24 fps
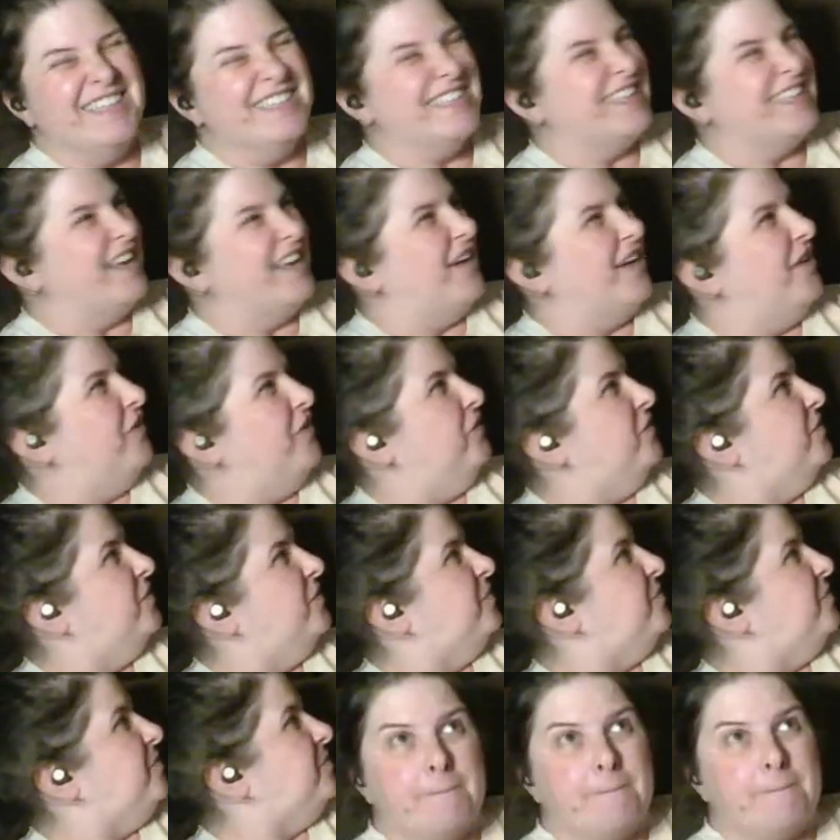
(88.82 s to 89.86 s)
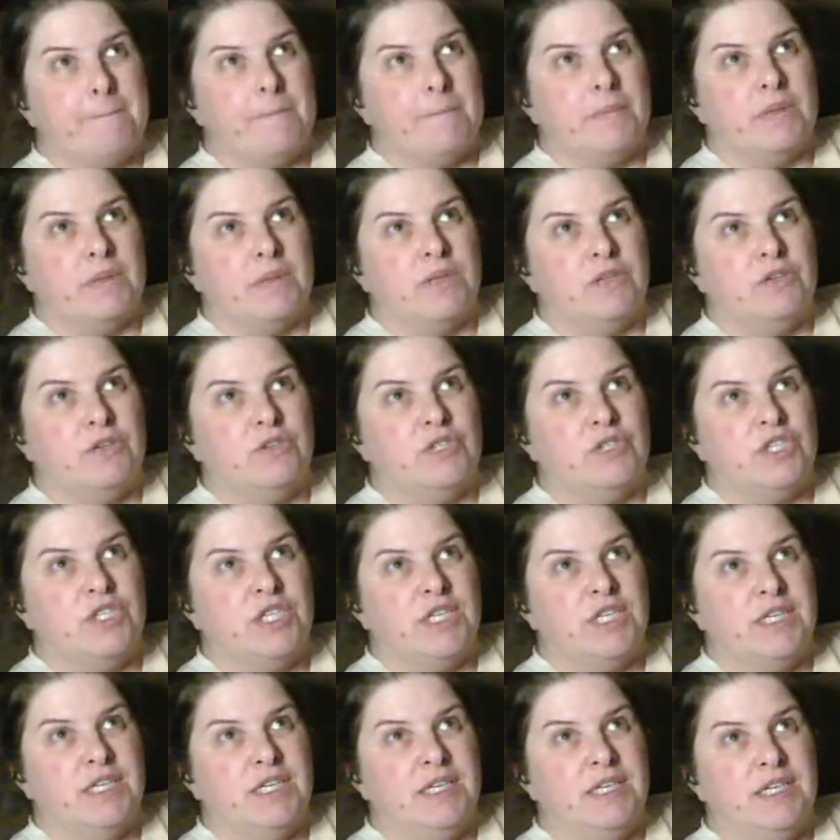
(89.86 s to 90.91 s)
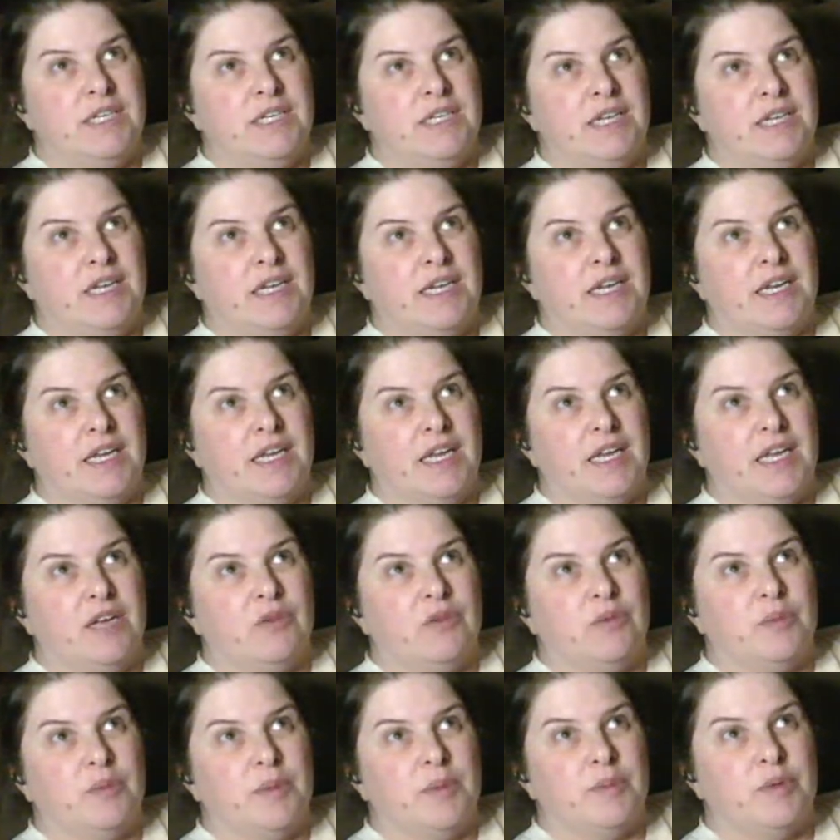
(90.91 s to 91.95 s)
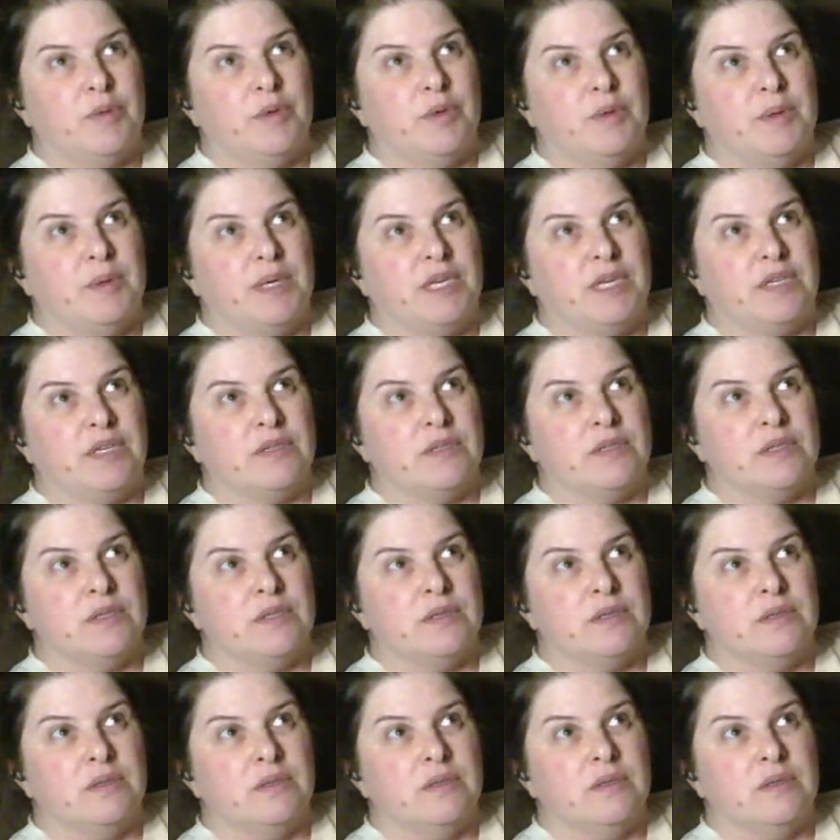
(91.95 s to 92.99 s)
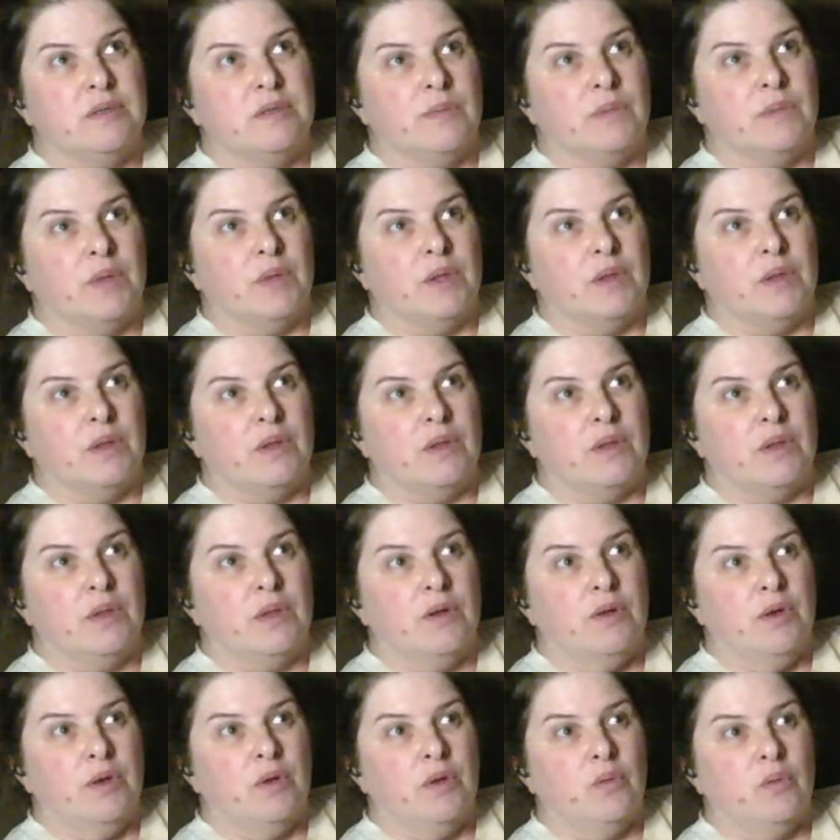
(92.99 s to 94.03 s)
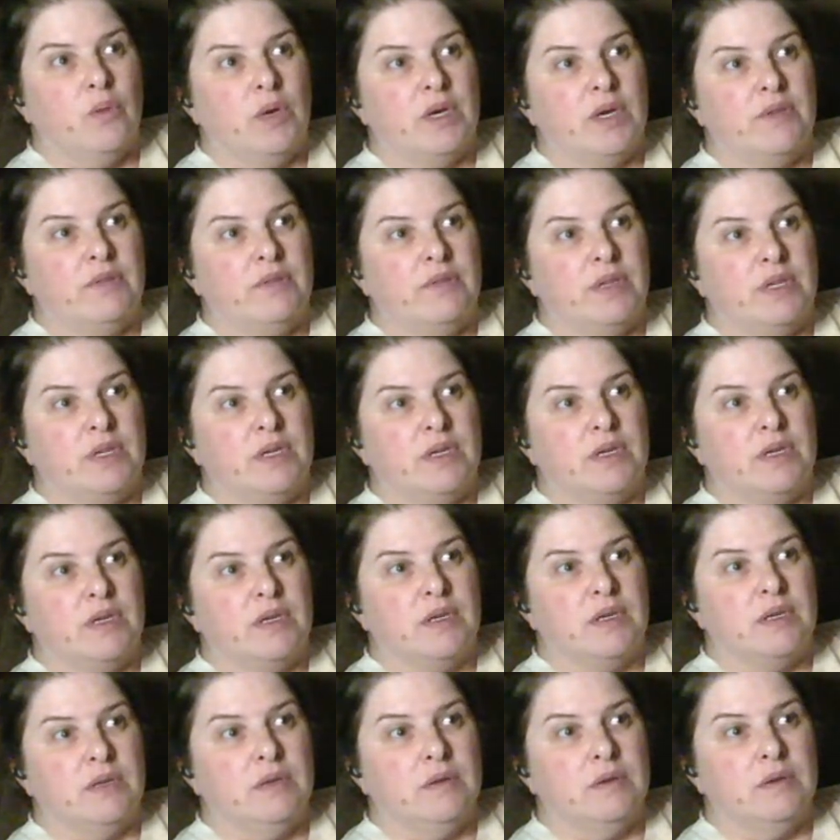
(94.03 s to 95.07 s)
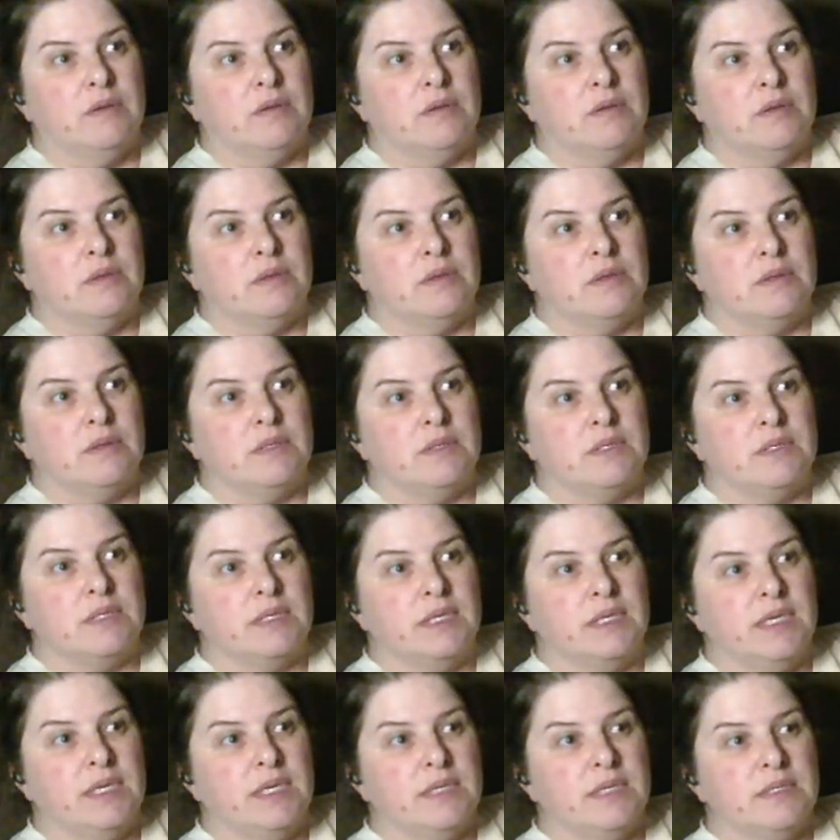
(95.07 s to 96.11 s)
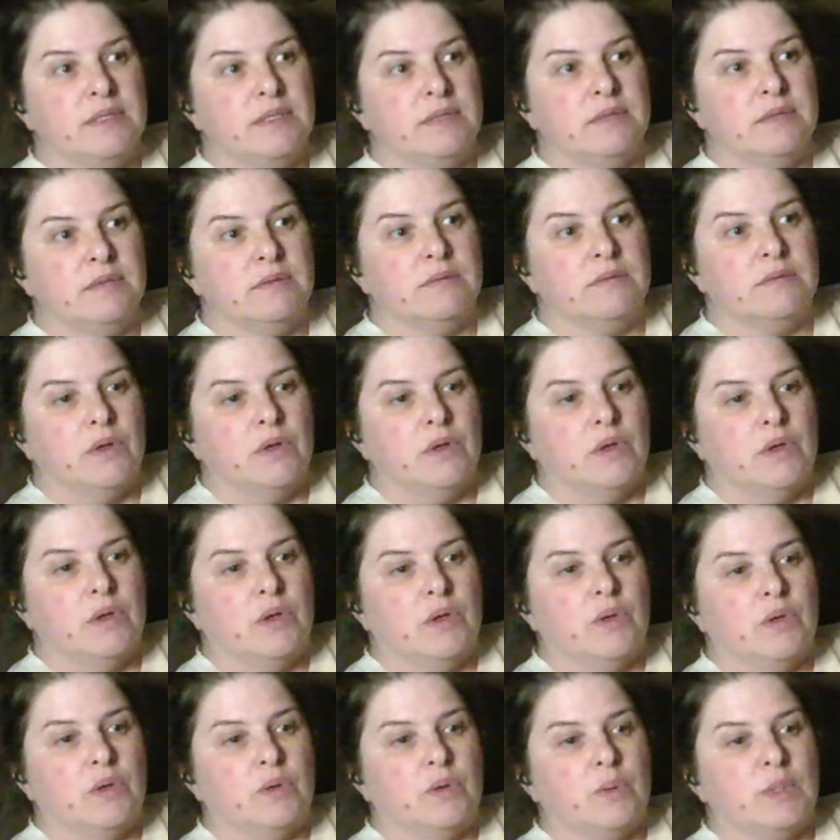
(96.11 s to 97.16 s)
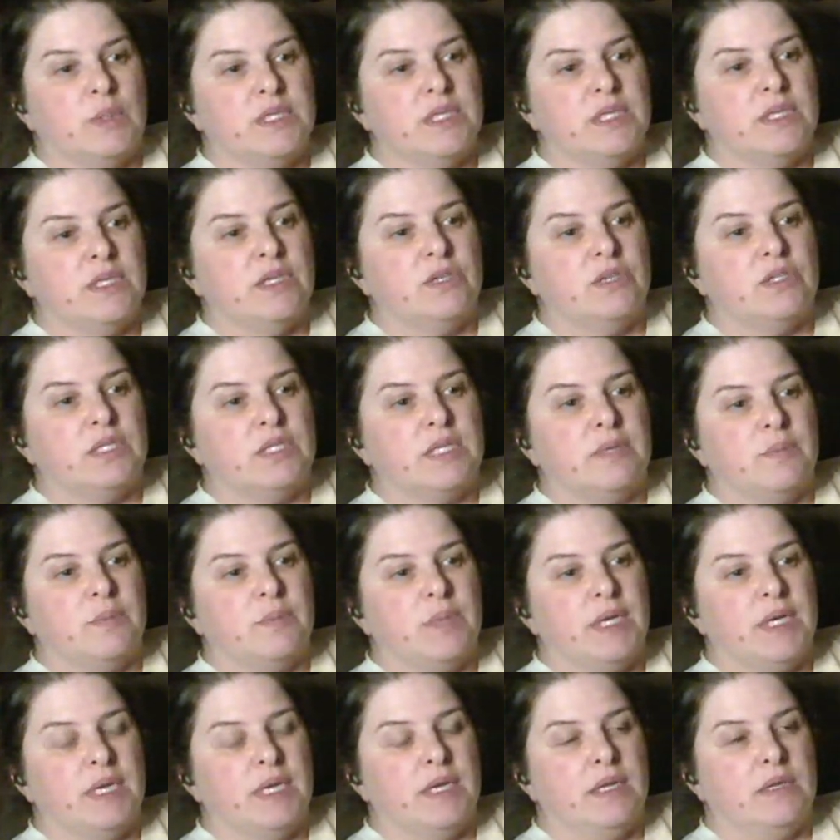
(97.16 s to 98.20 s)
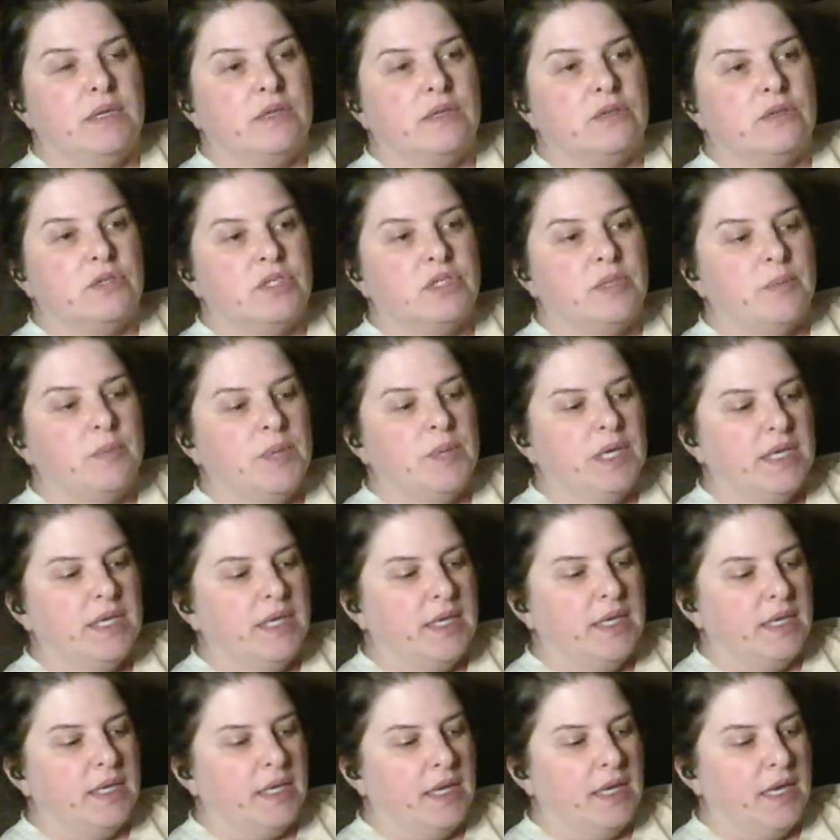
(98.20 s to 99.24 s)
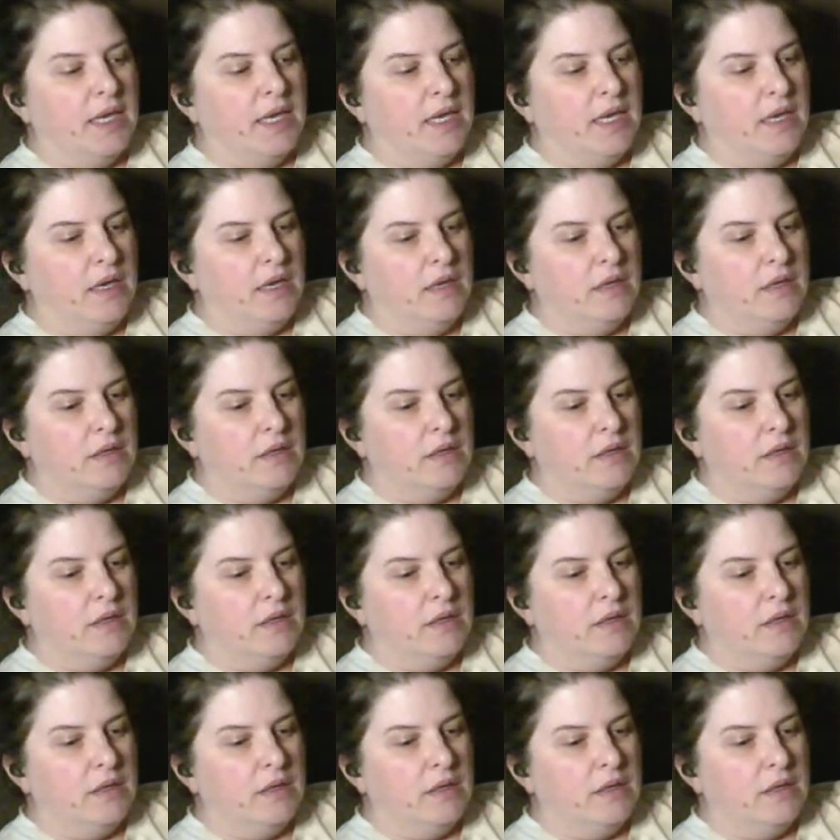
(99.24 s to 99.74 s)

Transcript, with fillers: So Eugene and I can't remember who else. They're in one of the cities. Wasn't there somebody? There's somebody that they